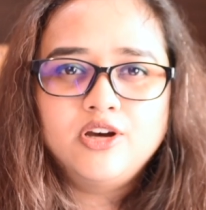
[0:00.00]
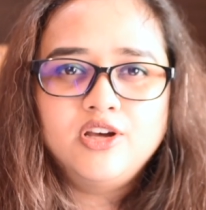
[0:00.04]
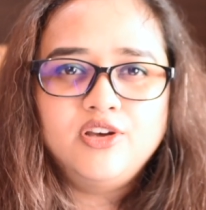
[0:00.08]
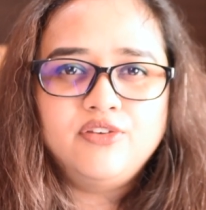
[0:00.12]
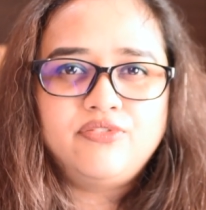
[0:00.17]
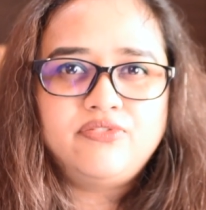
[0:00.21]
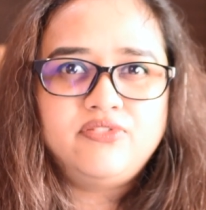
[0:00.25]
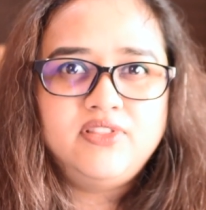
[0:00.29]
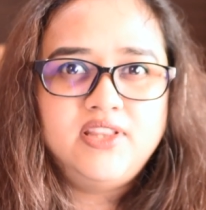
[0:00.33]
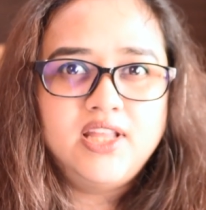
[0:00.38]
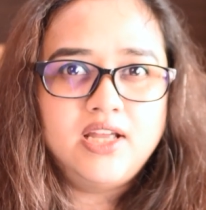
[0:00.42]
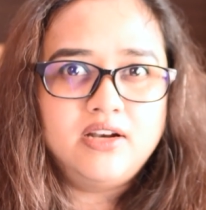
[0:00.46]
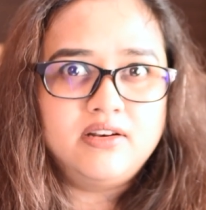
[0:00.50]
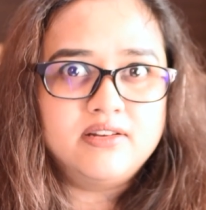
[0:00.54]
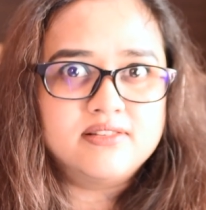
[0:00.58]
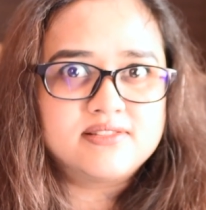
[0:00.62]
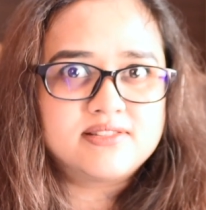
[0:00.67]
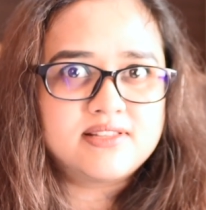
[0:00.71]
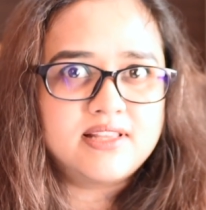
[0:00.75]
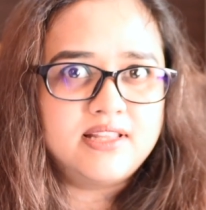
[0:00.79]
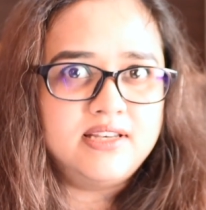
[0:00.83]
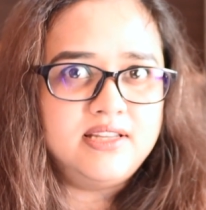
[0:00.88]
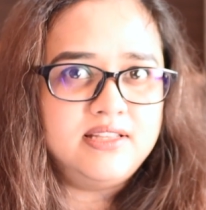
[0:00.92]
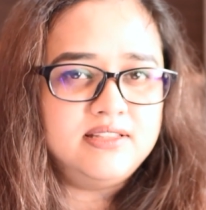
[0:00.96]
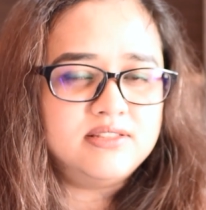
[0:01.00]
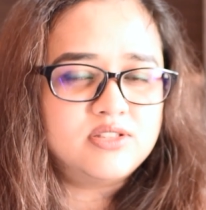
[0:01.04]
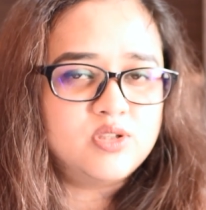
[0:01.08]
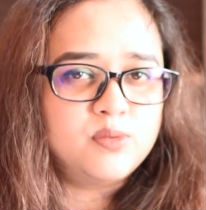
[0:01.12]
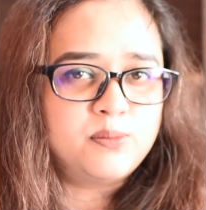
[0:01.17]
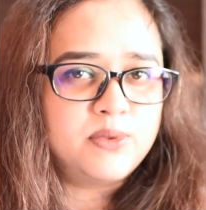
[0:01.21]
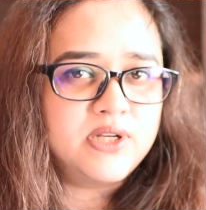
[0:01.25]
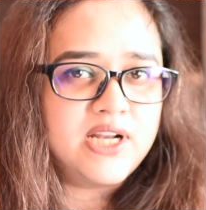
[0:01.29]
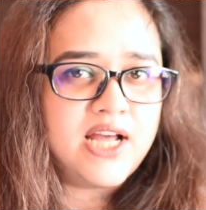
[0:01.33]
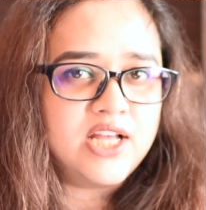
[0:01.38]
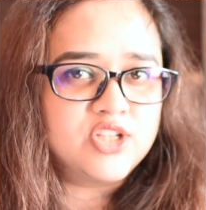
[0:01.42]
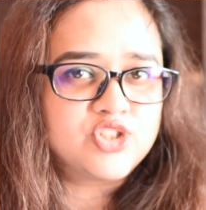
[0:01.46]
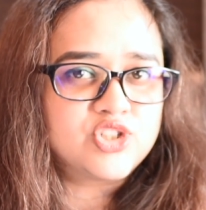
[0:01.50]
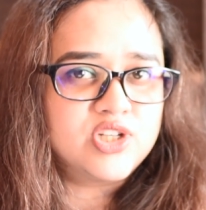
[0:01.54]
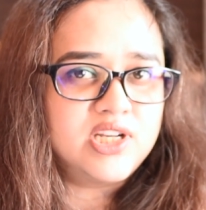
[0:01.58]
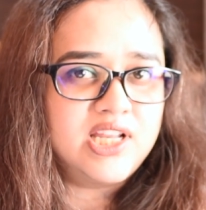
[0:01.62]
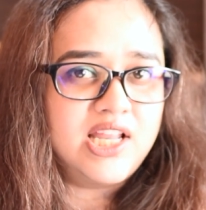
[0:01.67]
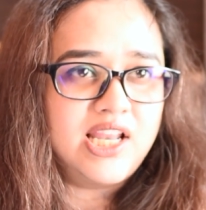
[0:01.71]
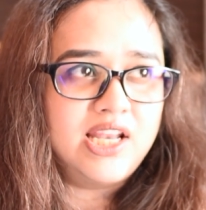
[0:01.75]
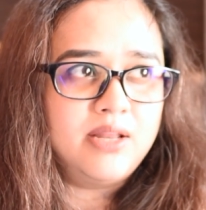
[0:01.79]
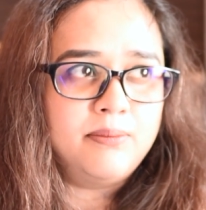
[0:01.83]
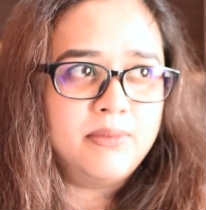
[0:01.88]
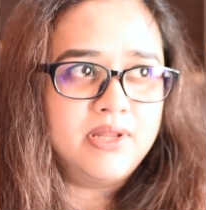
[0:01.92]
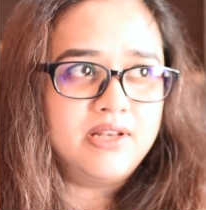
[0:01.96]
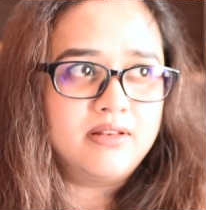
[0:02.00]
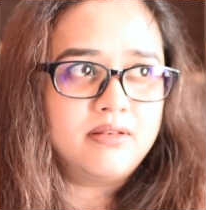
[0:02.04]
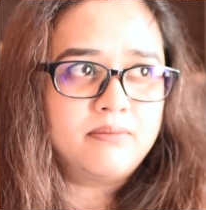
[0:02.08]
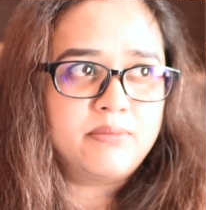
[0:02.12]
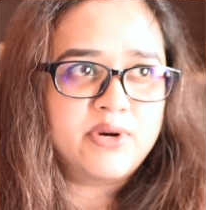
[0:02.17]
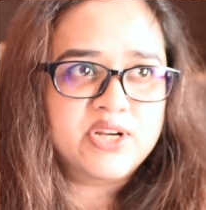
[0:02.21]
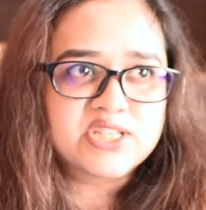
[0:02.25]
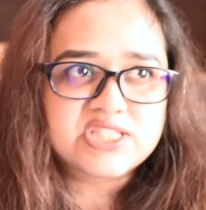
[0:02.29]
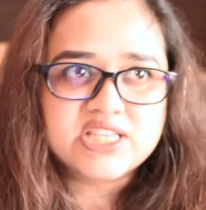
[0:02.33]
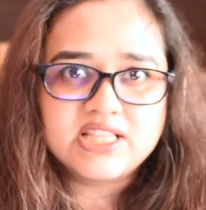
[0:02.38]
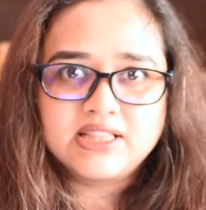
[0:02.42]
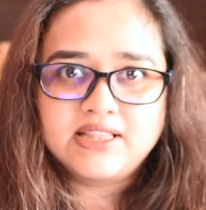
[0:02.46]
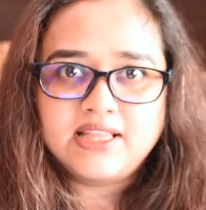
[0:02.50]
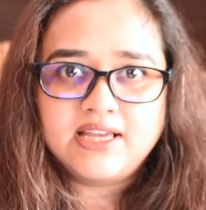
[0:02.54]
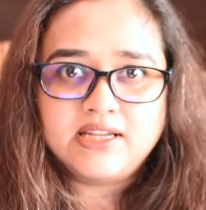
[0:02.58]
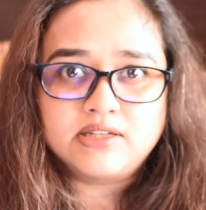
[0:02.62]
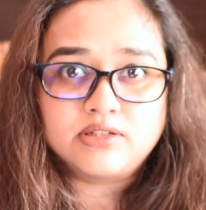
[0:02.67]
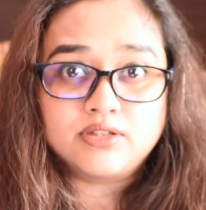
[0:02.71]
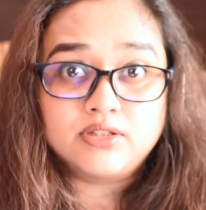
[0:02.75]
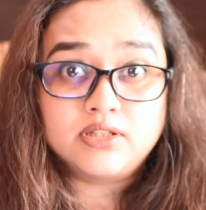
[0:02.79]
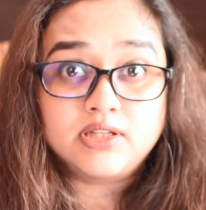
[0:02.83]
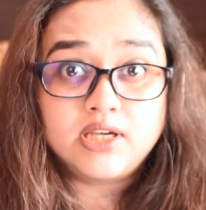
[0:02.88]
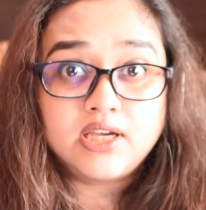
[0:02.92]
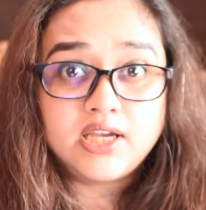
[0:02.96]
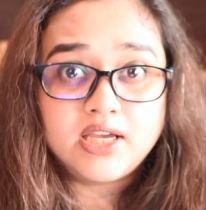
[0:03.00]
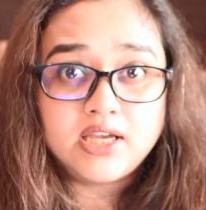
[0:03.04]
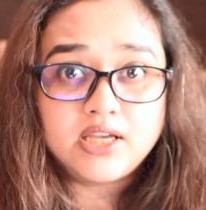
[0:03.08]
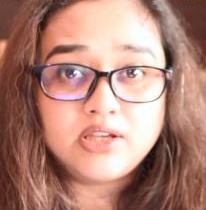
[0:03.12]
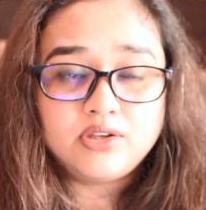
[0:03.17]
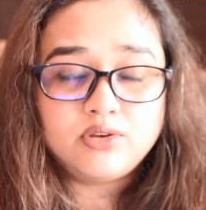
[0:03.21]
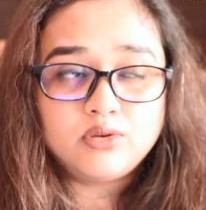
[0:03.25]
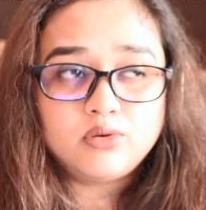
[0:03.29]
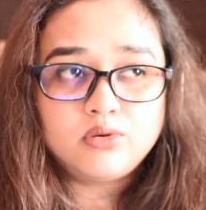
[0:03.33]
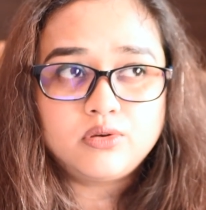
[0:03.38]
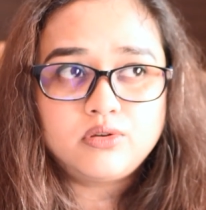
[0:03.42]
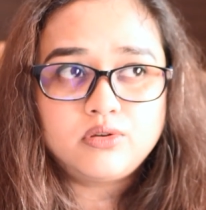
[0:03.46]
if there is any supernatural element present there today.